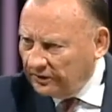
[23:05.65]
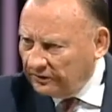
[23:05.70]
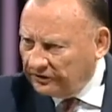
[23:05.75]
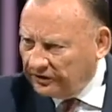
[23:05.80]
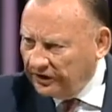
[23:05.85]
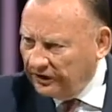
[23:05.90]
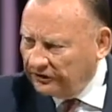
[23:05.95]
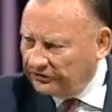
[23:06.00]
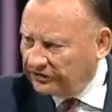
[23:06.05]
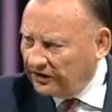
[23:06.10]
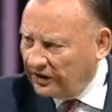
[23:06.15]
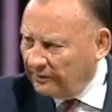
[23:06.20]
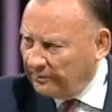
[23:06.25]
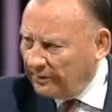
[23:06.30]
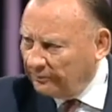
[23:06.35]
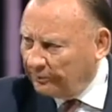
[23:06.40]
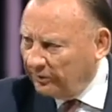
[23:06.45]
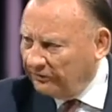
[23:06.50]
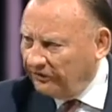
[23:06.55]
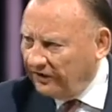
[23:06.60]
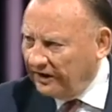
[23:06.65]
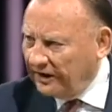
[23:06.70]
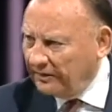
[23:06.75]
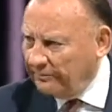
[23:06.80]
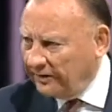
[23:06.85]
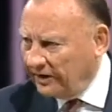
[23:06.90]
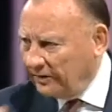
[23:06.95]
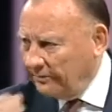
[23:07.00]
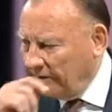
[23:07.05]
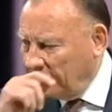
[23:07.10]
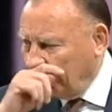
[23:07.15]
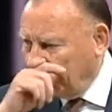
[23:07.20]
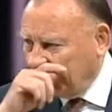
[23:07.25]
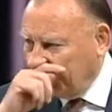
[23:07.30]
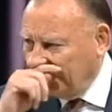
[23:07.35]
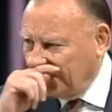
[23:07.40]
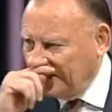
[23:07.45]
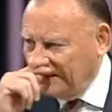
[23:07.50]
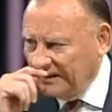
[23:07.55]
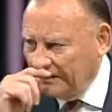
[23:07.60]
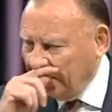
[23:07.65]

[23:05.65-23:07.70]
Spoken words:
tents that had been provided by America.